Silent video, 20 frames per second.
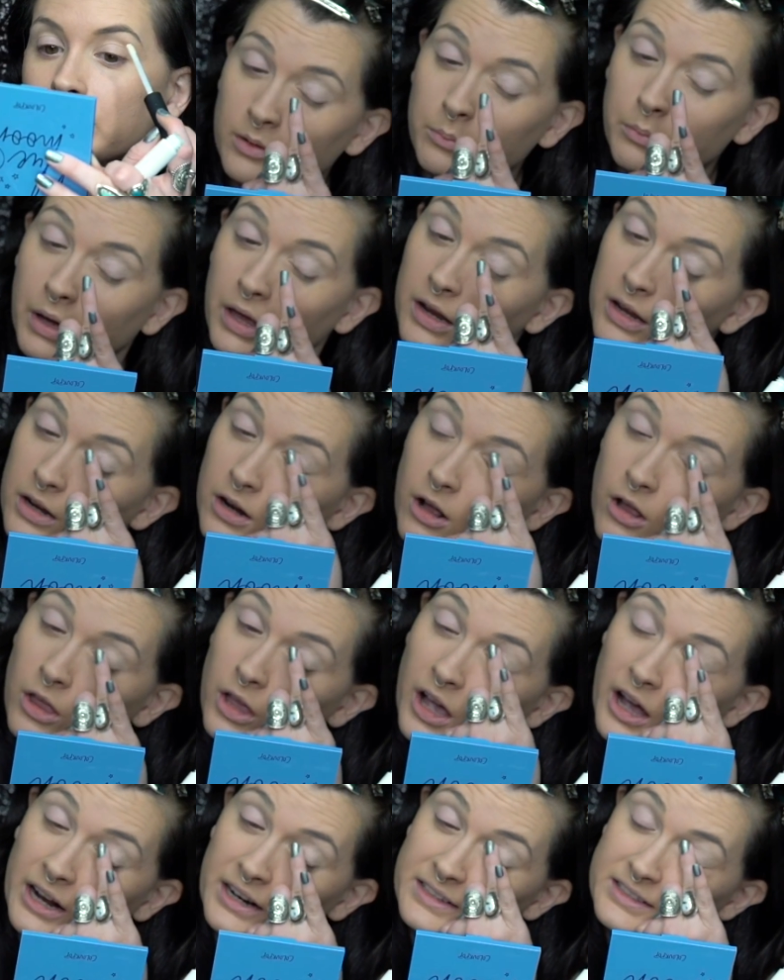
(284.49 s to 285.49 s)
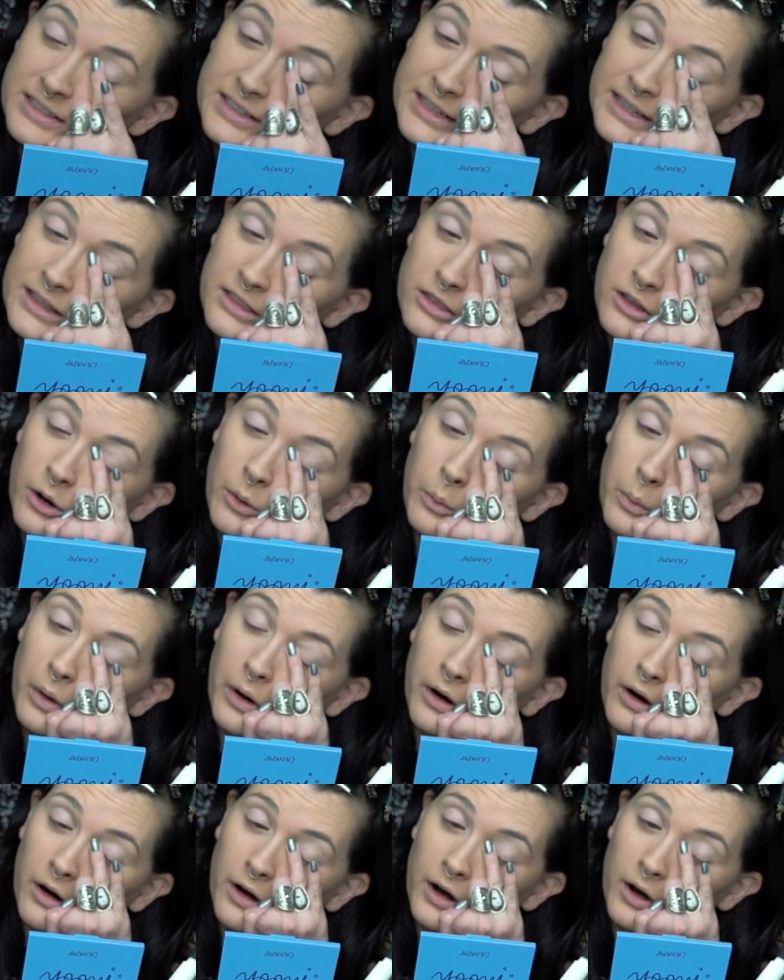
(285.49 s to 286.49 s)
But in all honesty, there
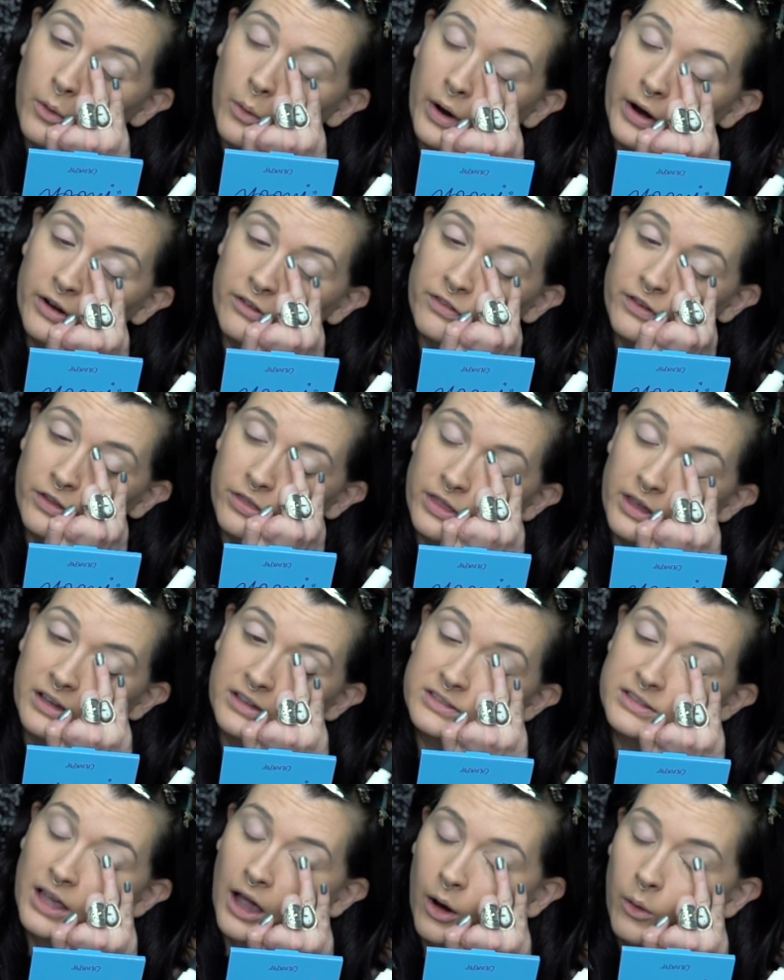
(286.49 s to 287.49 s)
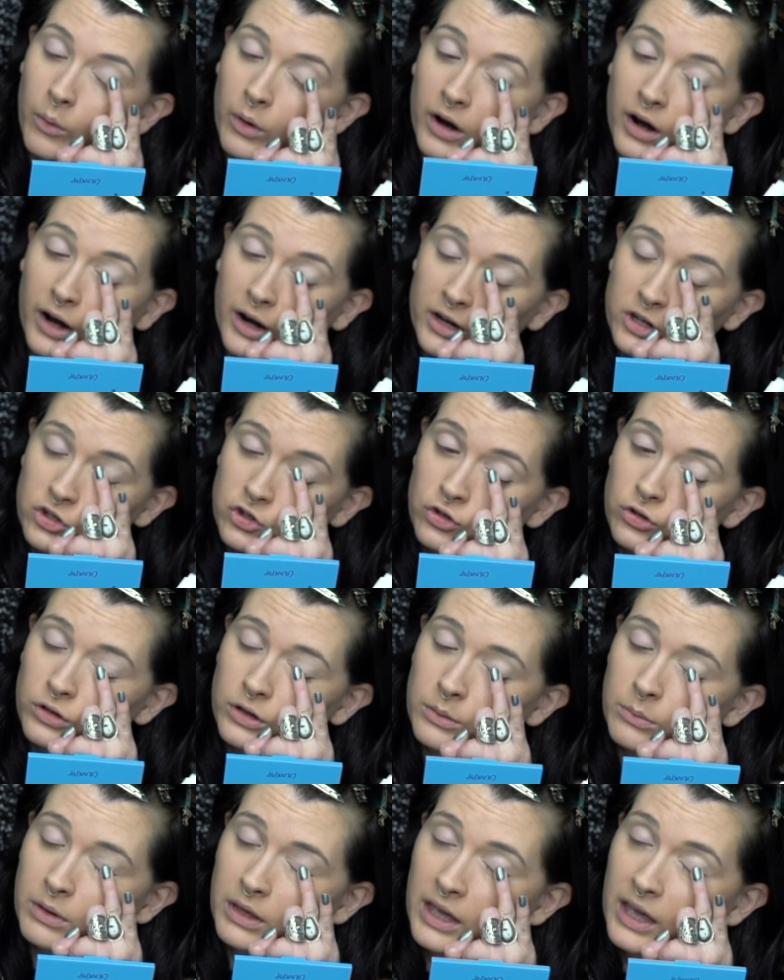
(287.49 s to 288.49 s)
were quite a few things that were
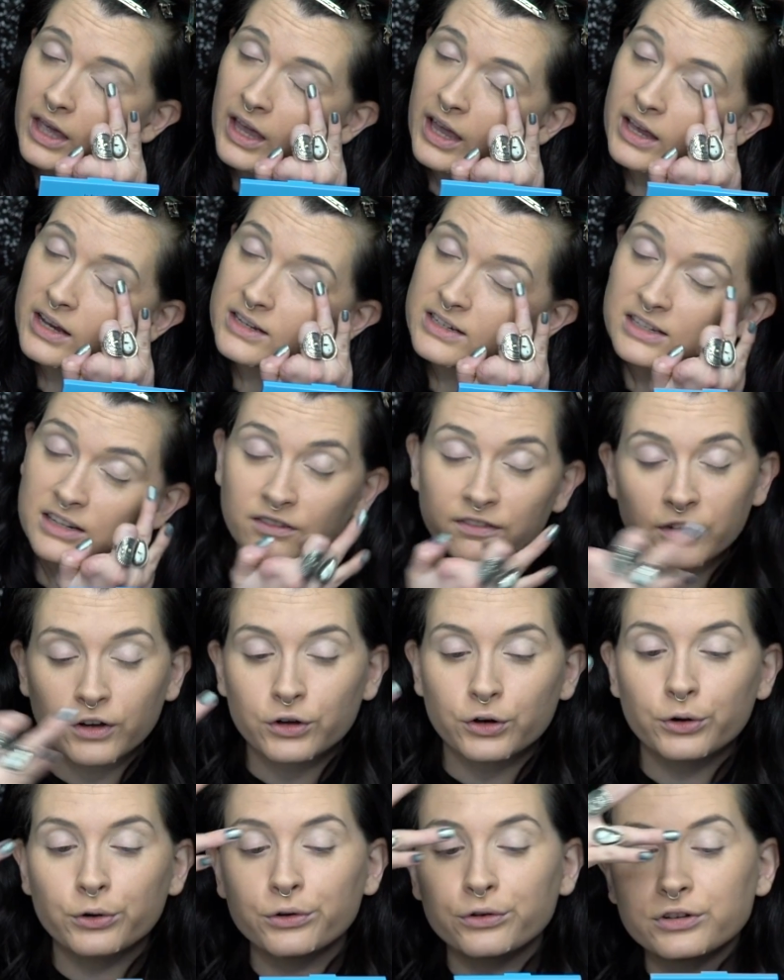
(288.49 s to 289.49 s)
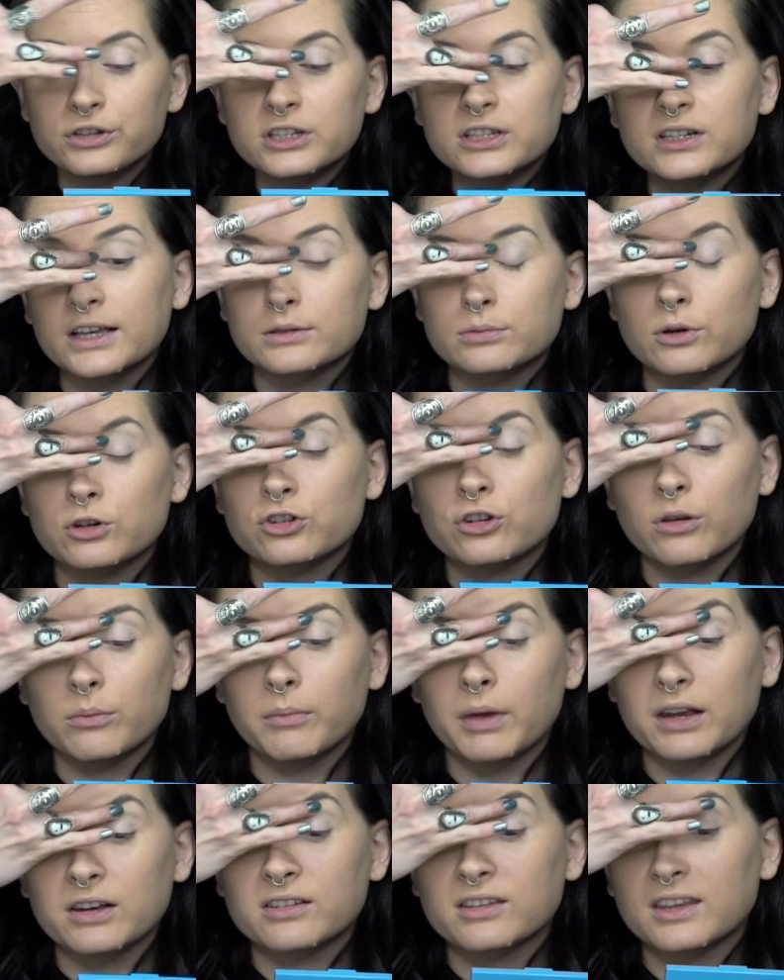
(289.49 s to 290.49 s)
extremely difficult, especially
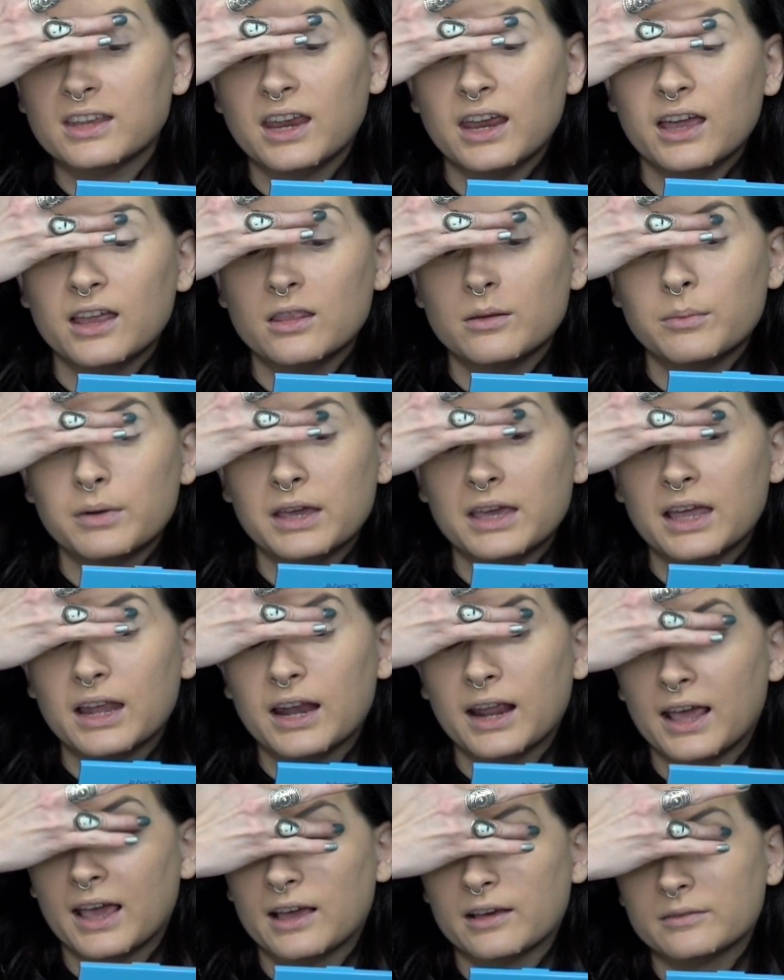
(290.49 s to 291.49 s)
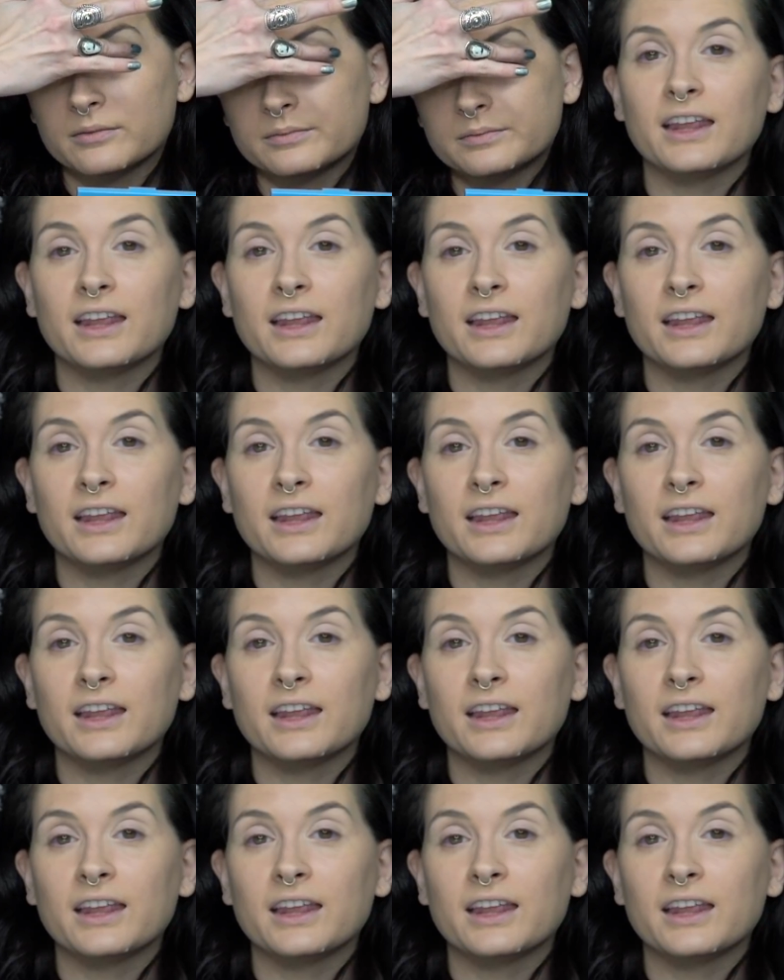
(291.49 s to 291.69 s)
mentally in the beginning.